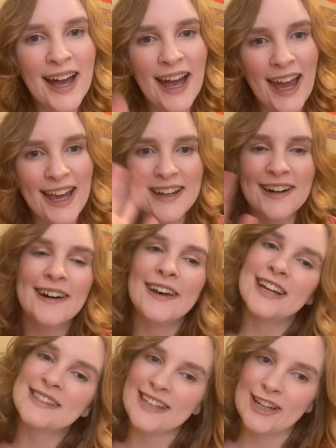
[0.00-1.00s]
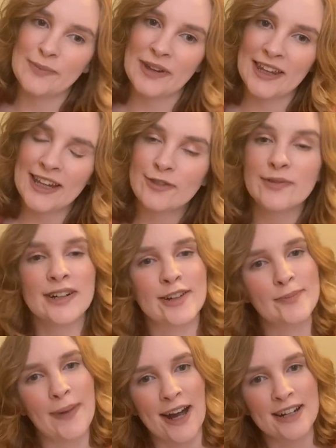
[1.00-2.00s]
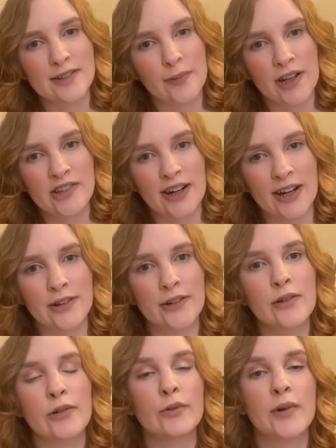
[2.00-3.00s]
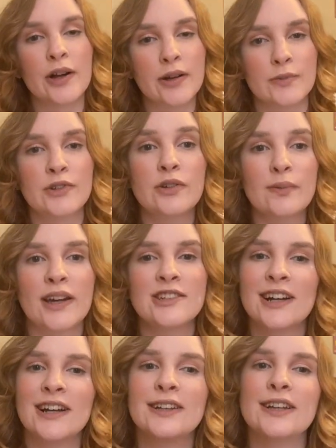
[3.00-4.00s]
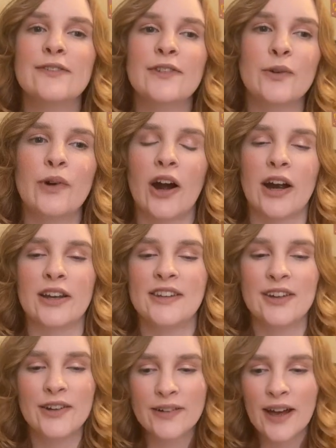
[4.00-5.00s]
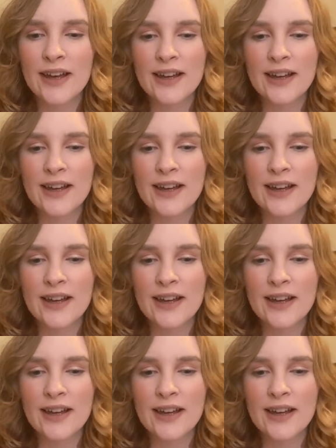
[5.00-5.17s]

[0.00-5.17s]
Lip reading: Hey y'all, it's Emily. Welcome back to my channel, or welcome to my channel if you are new.